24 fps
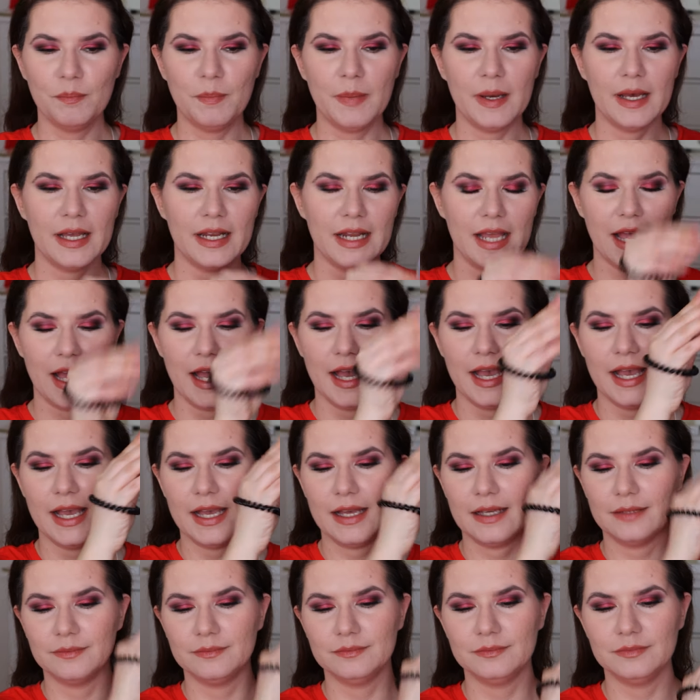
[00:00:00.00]
but
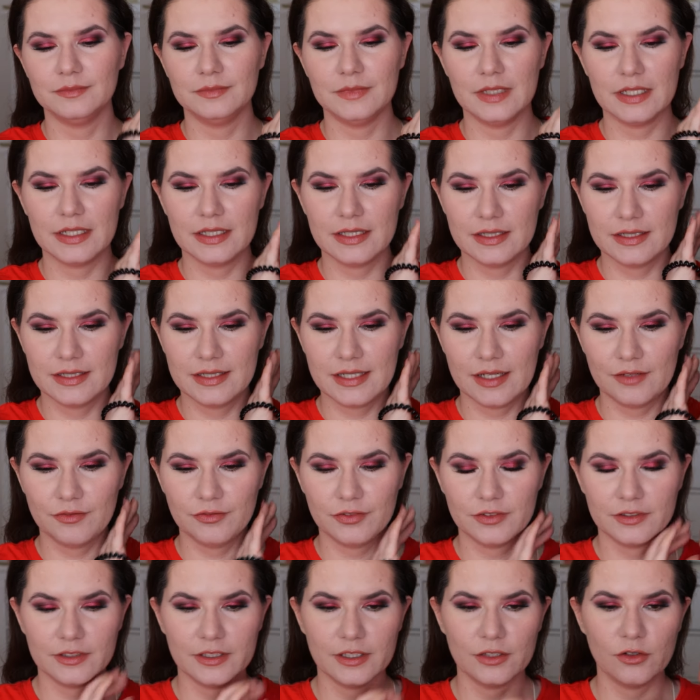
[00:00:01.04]

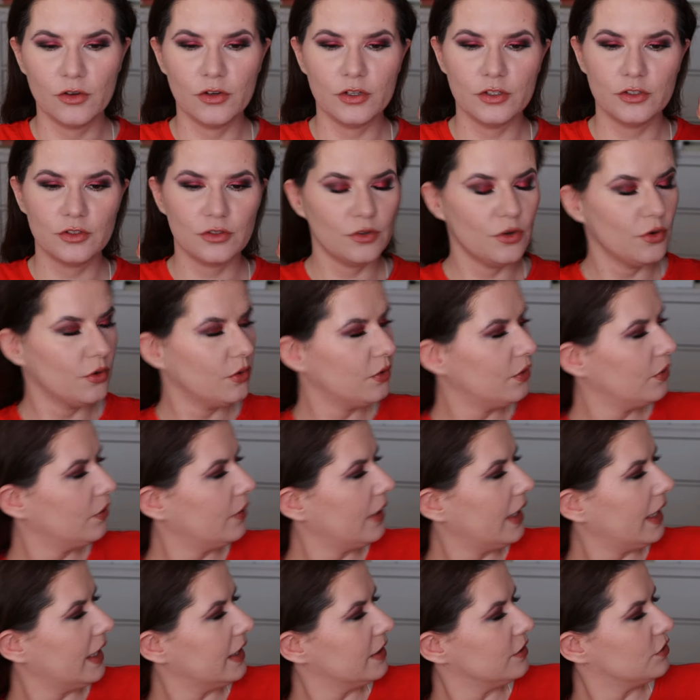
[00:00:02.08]
definitely going to
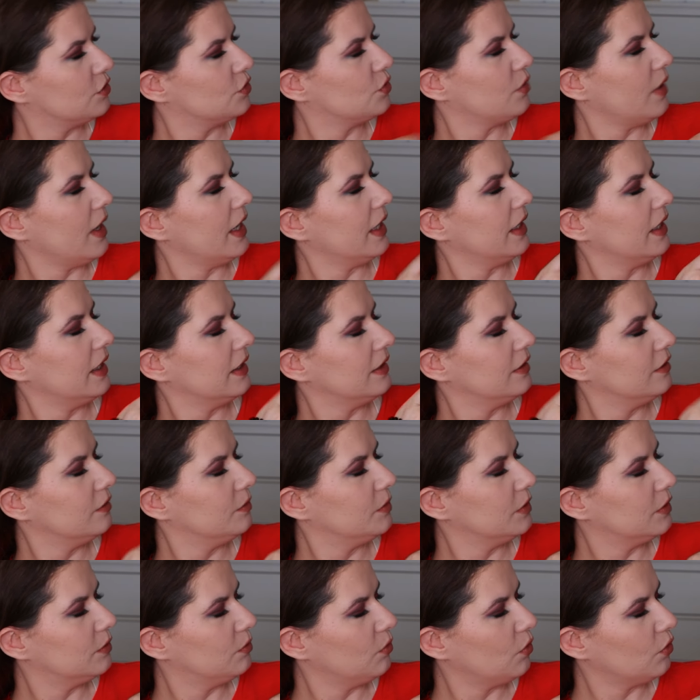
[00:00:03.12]
go and try a little
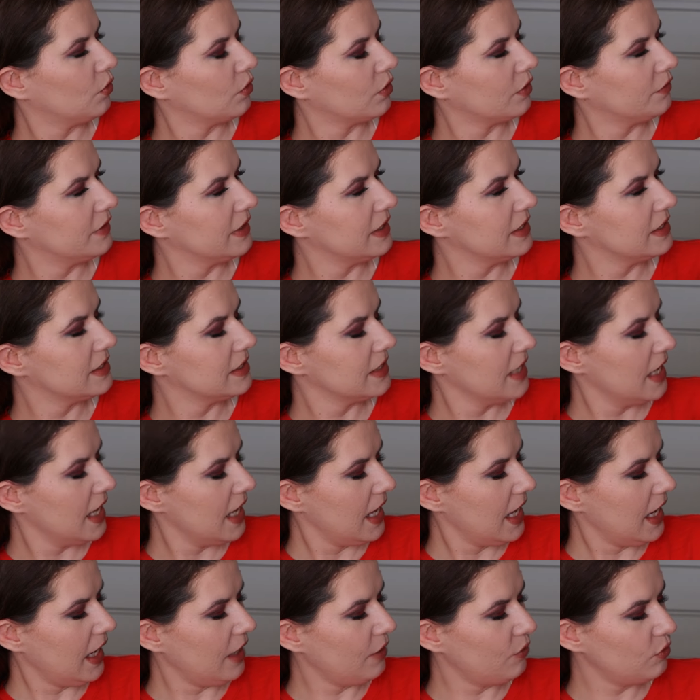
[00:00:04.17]
bit more of this.
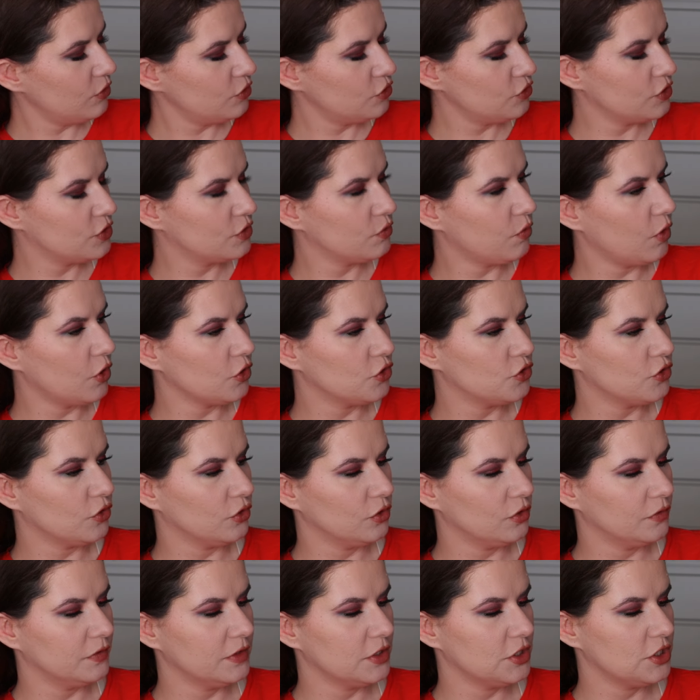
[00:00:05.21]
I want to swatch
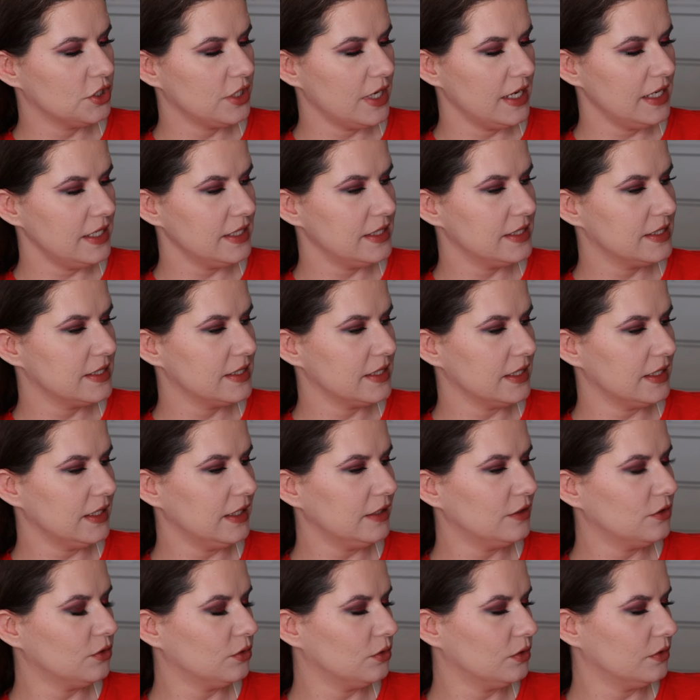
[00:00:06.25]
all of the shades,
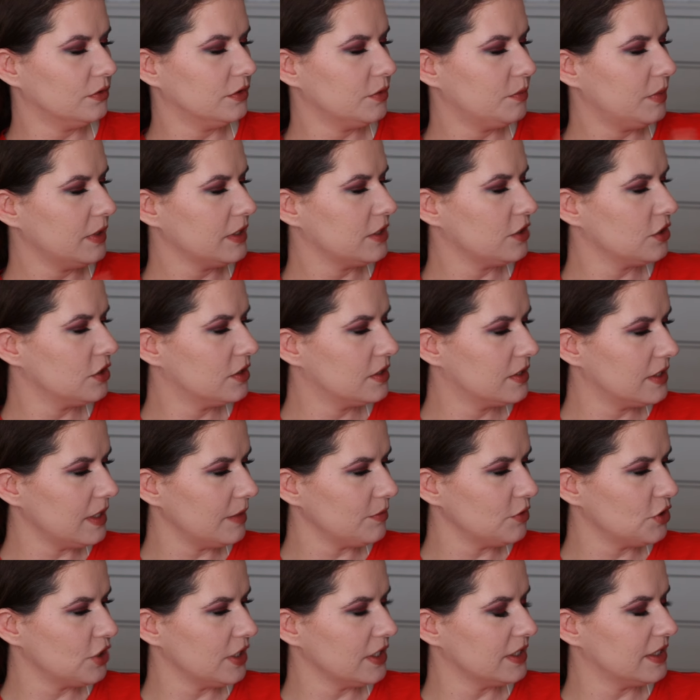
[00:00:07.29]
not all of them, but
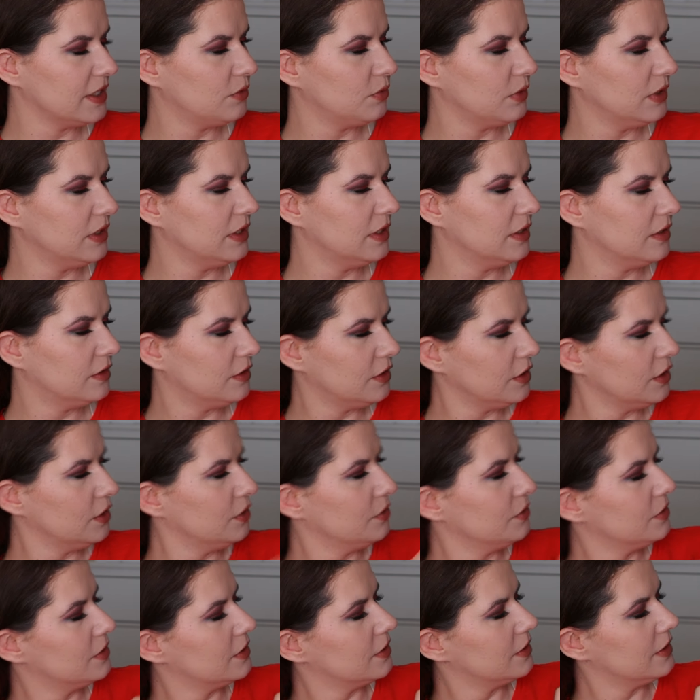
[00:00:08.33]
some shades that we didn't
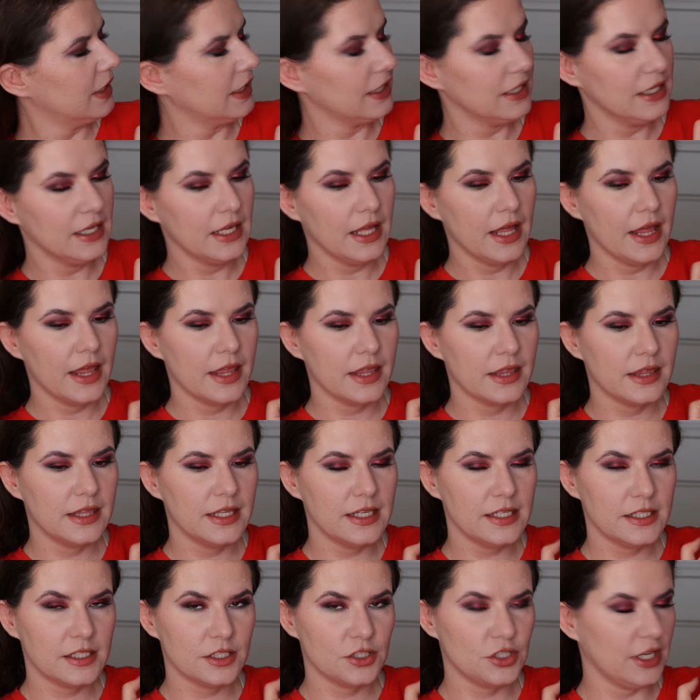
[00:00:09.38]
use today.
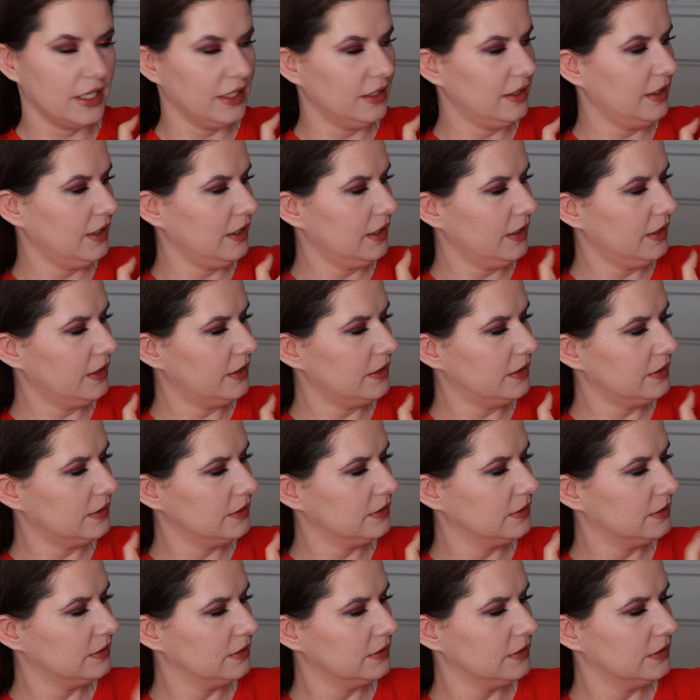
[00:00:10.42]
This shade here